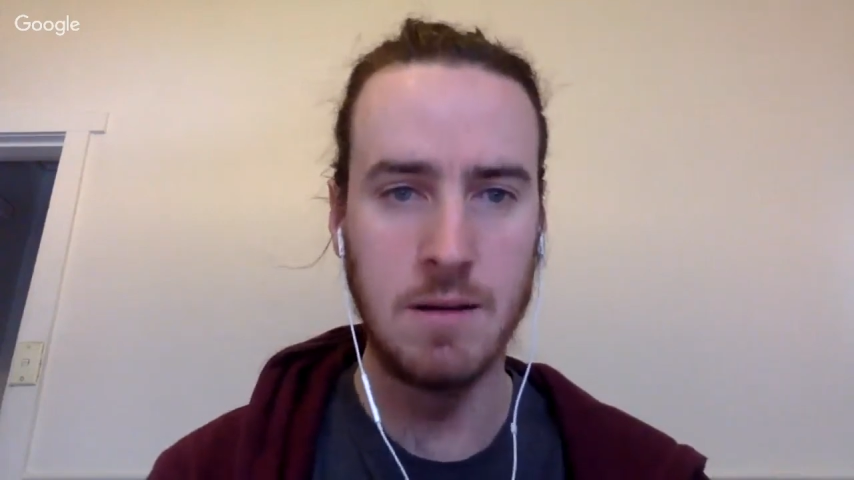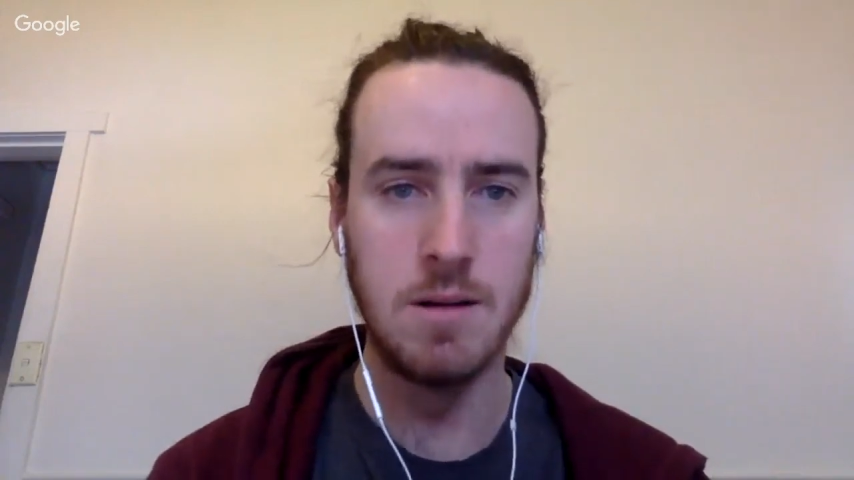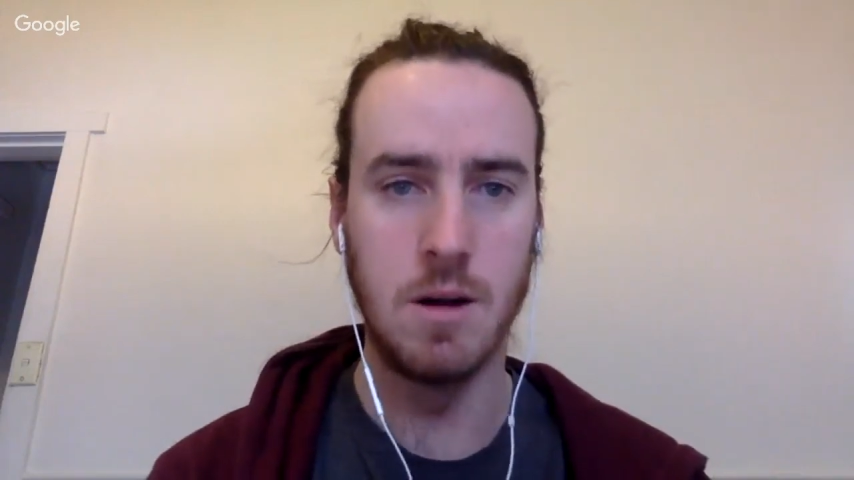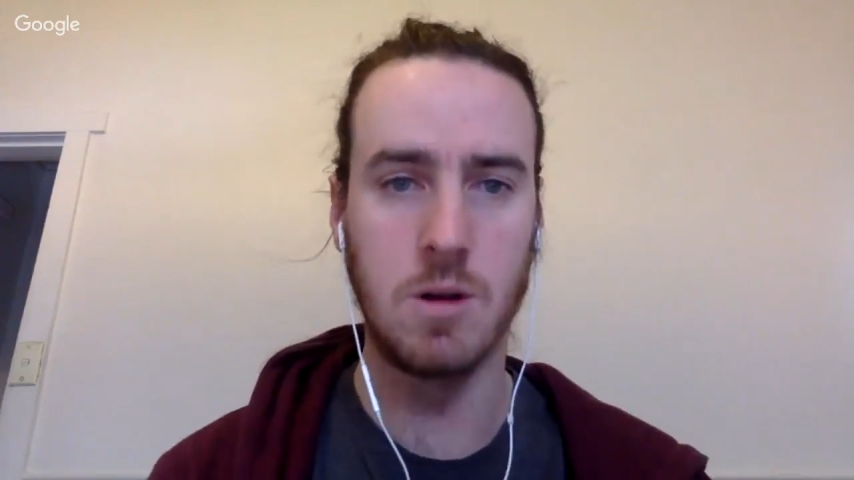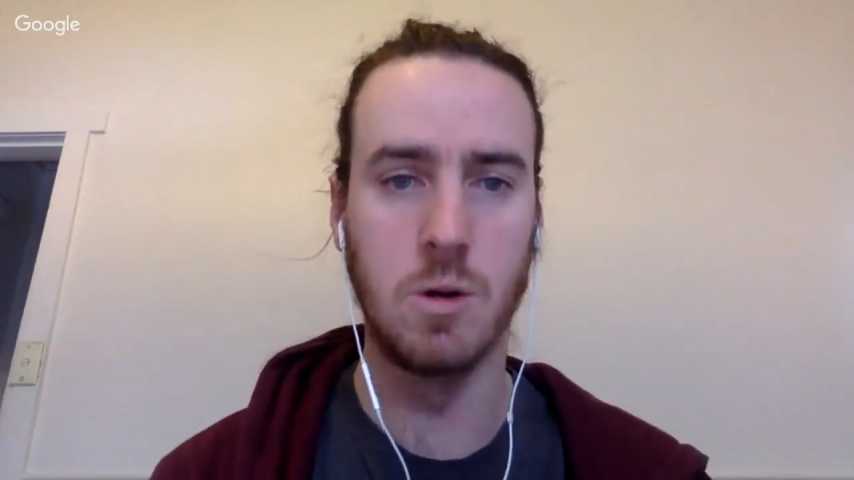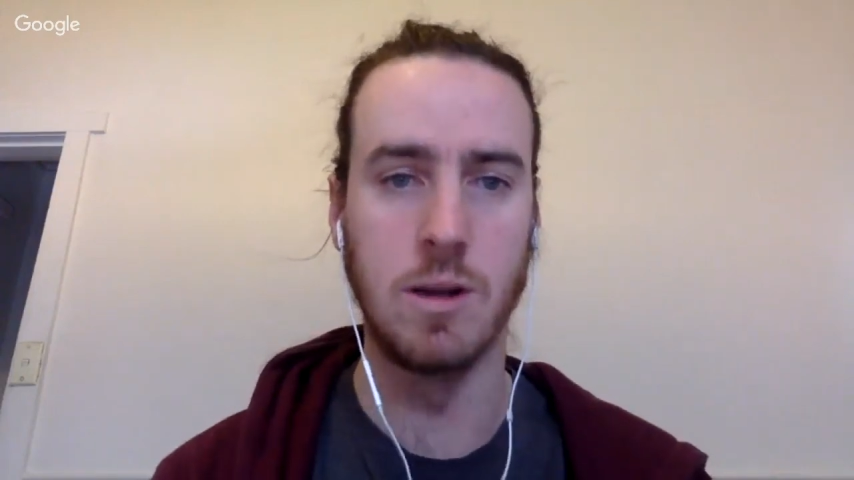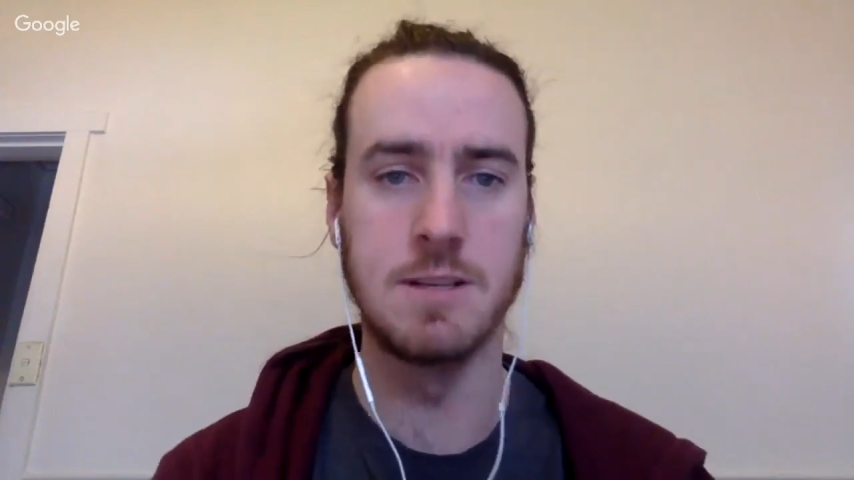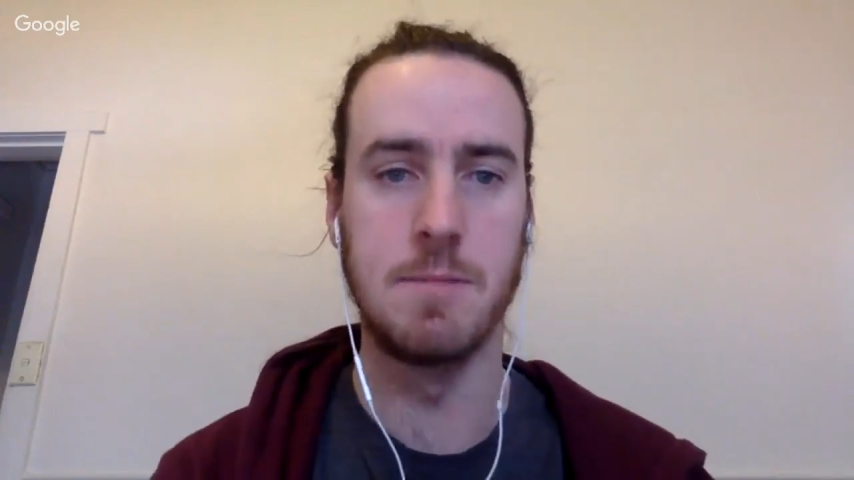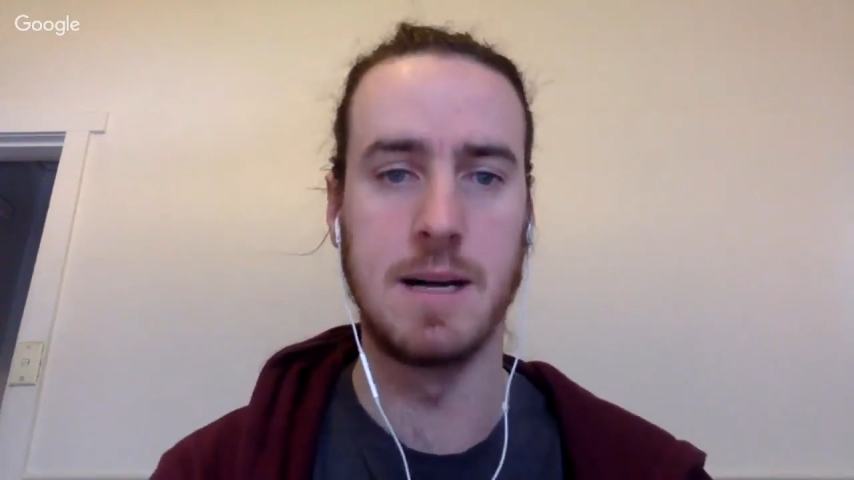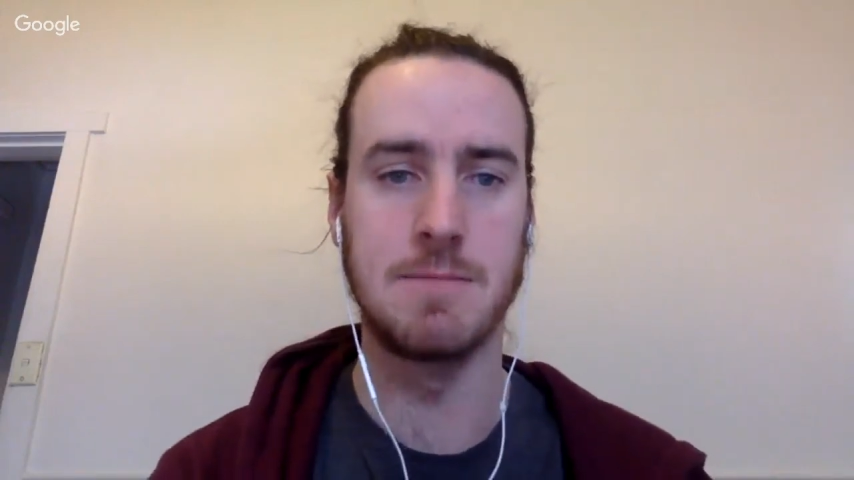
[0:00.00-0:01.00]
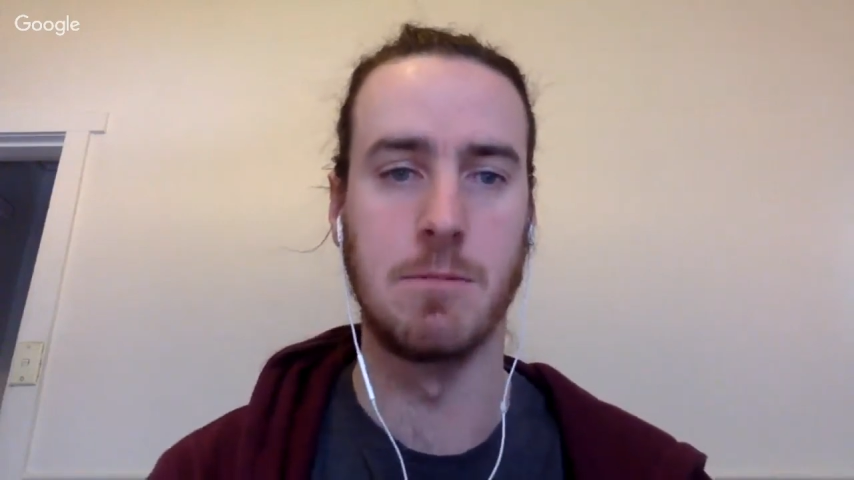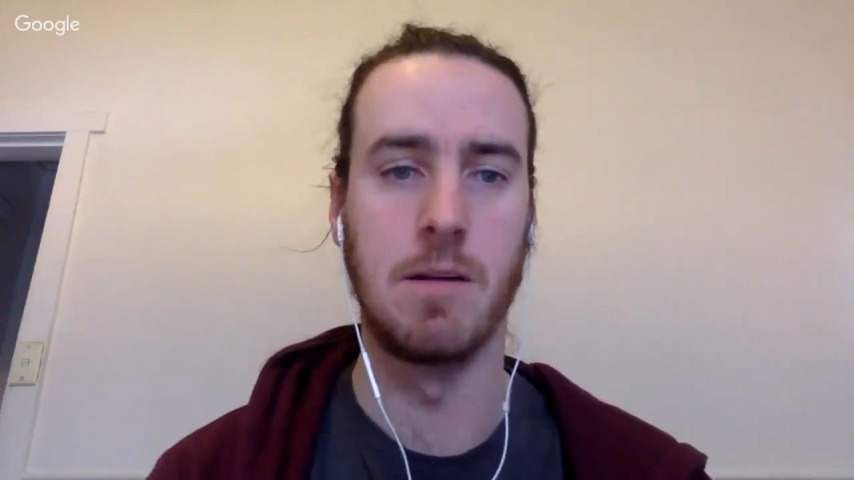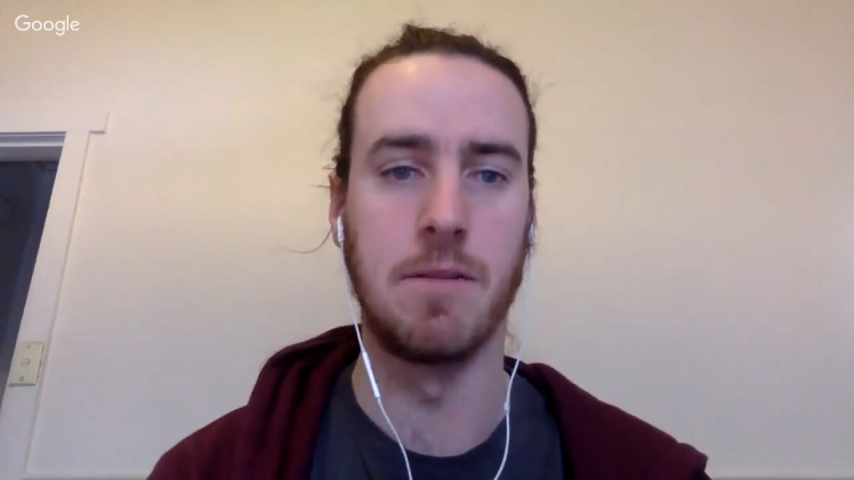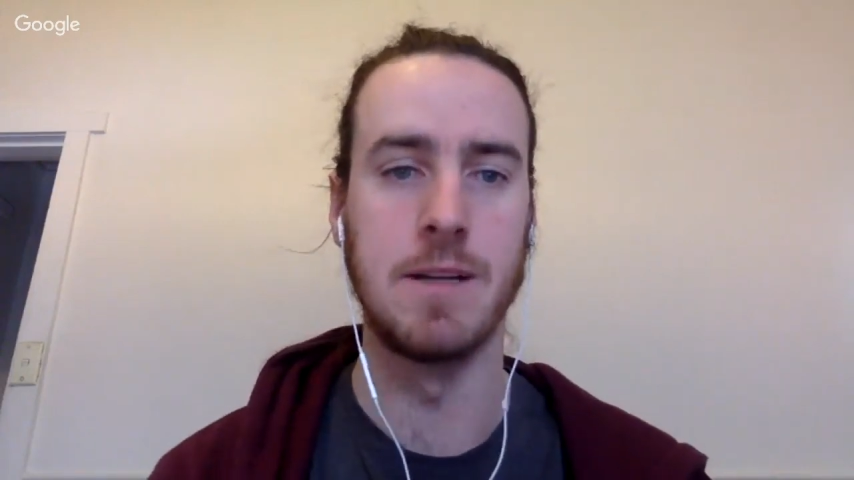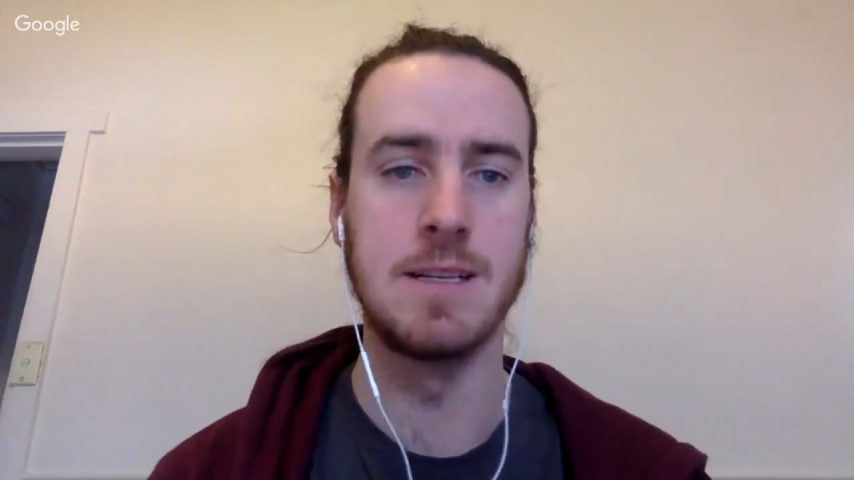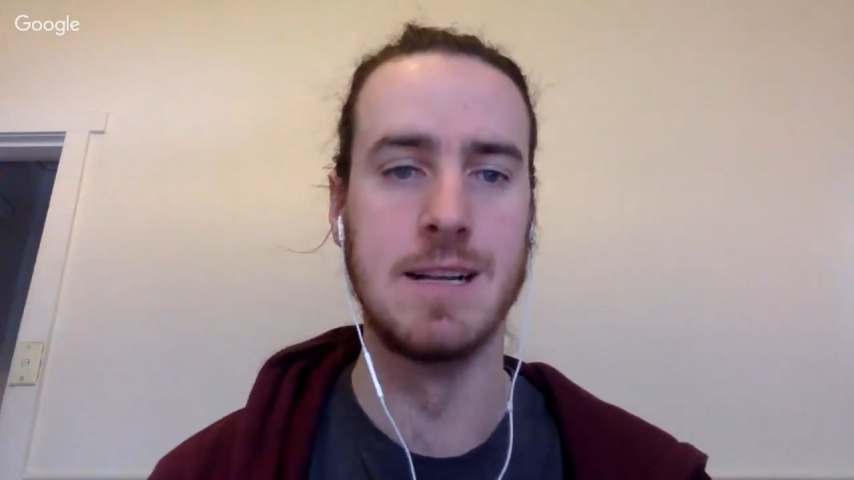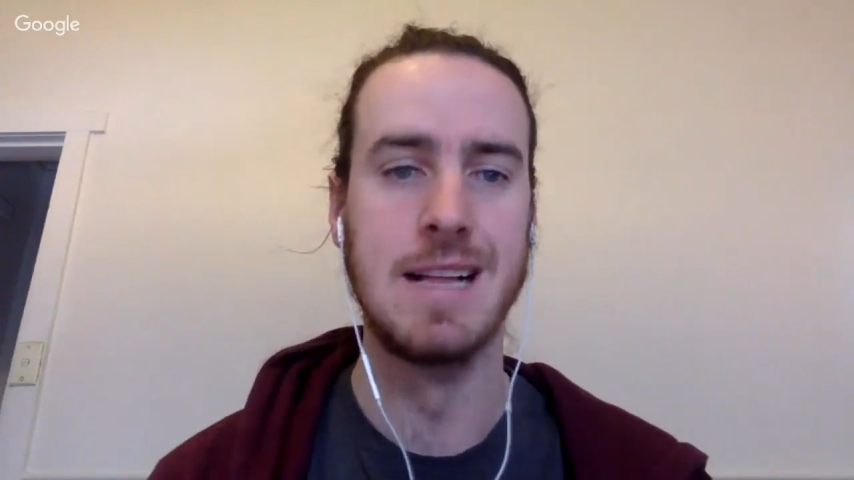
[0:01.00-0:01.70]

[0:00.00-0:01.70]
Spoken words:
according to Basketball Reference,